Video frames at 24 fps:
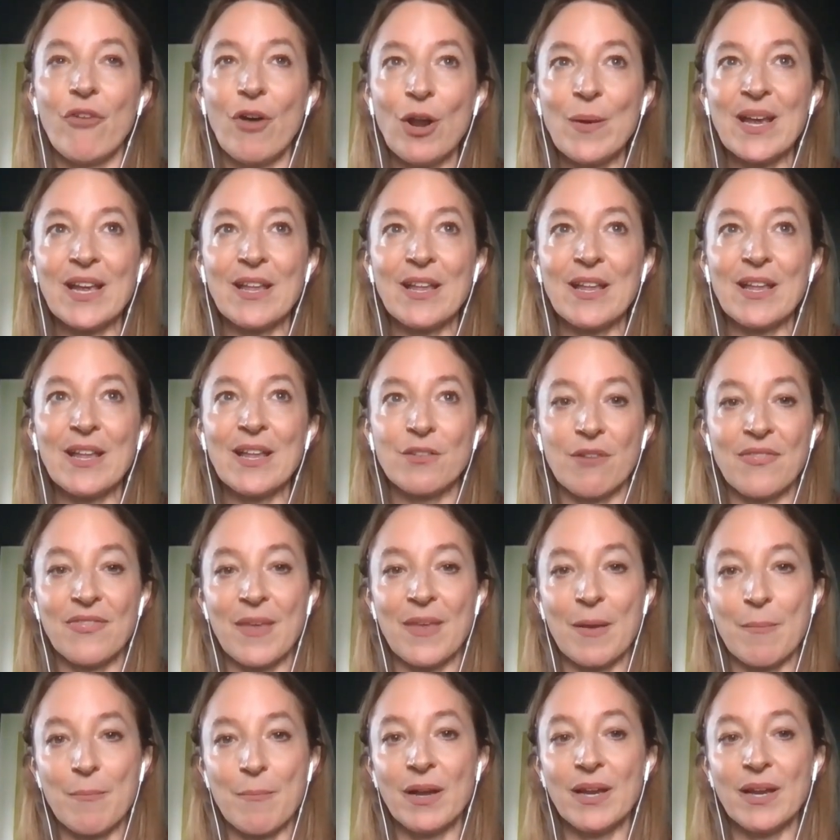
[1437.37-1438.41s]
following a
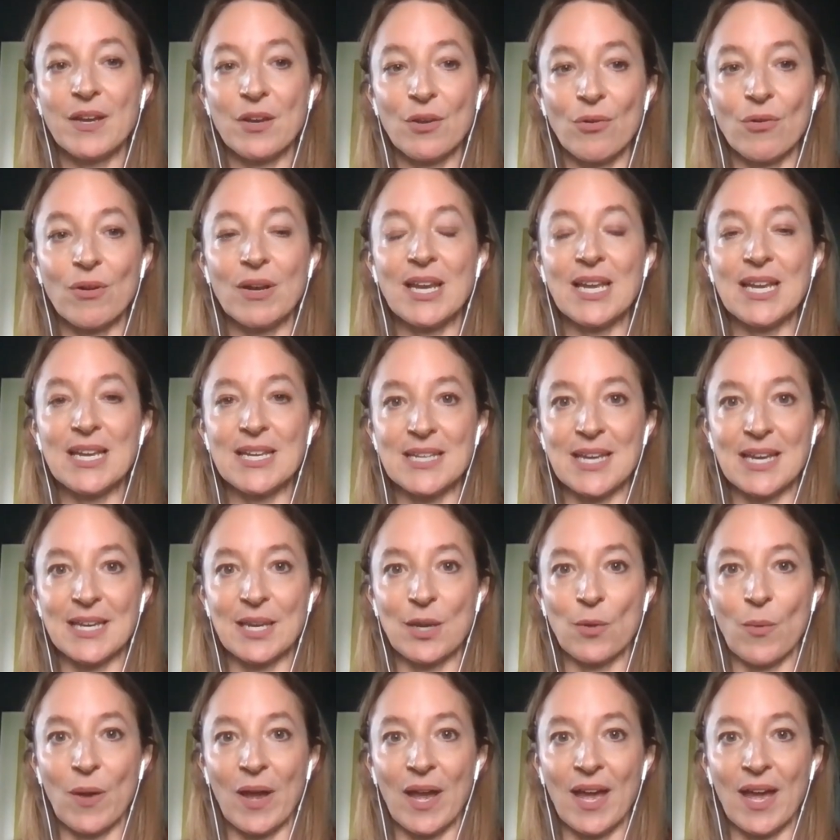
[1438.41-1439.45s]
thread that might not lead